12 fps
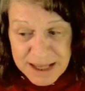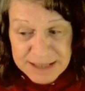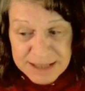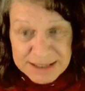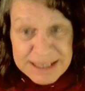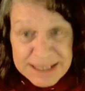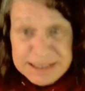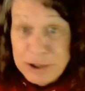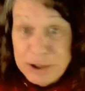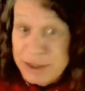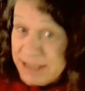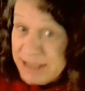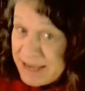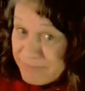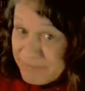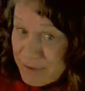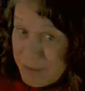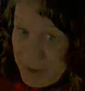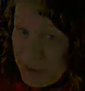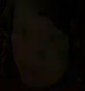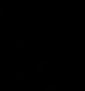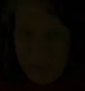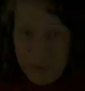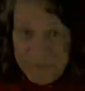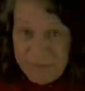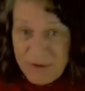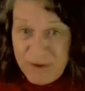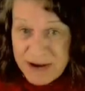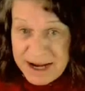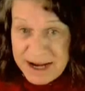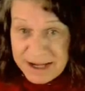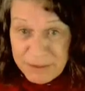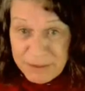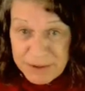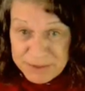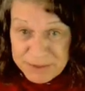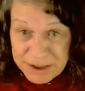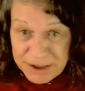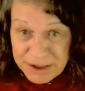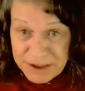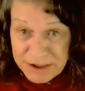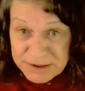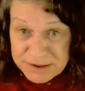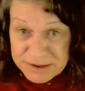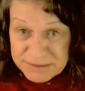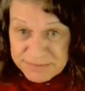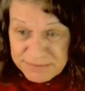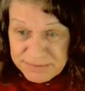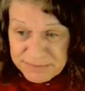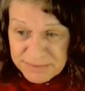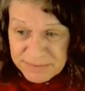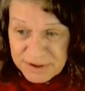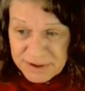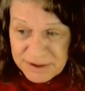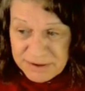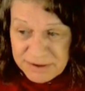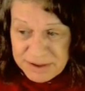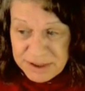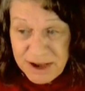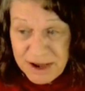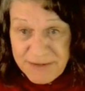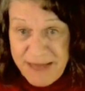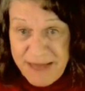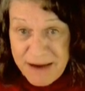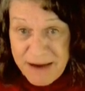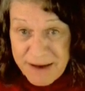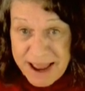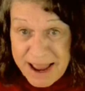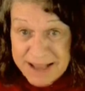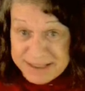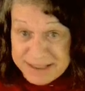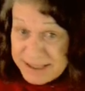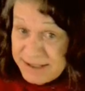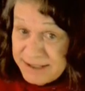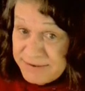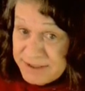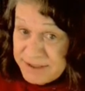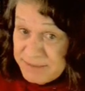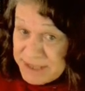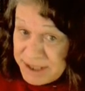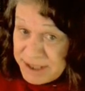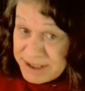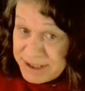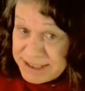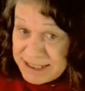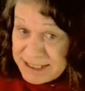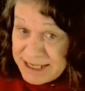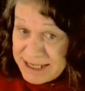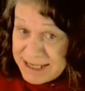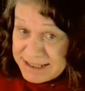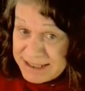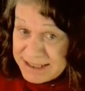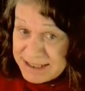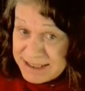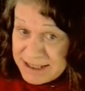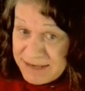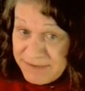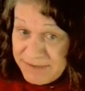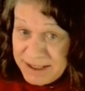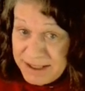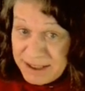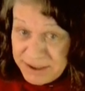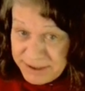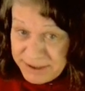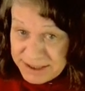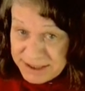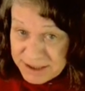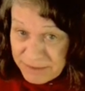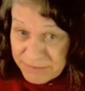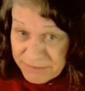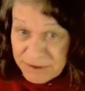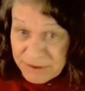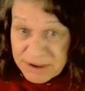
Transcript: So let's look at that for a moment. When a volcanic eruption occurs, there's a lot of outgassing of some seriously nasty stuff, including sulfur